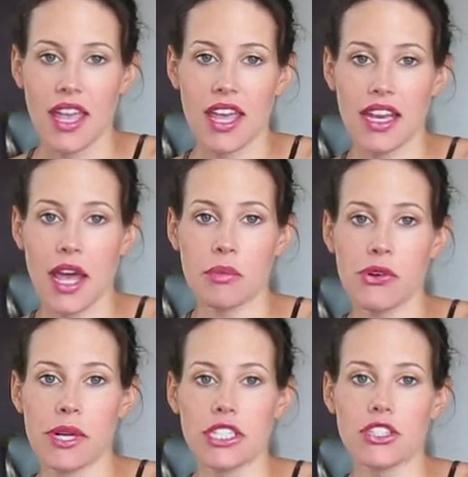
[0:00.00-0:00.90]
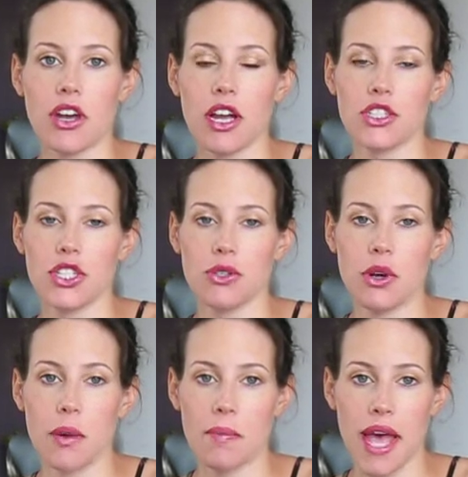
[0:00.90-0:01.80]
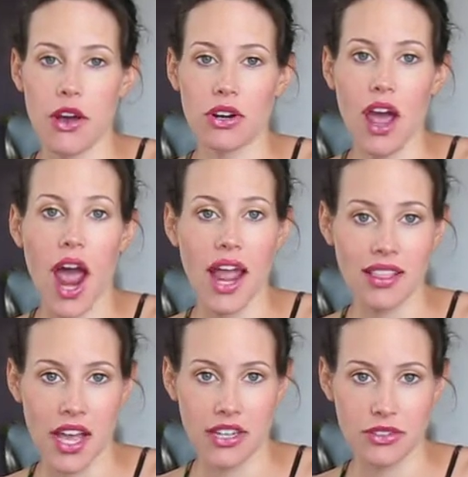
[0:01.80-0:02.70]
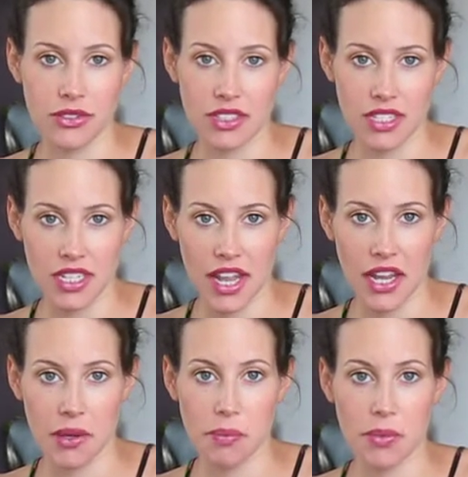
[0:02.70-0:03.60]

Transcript: and I'm going to talk to you about eyeliners today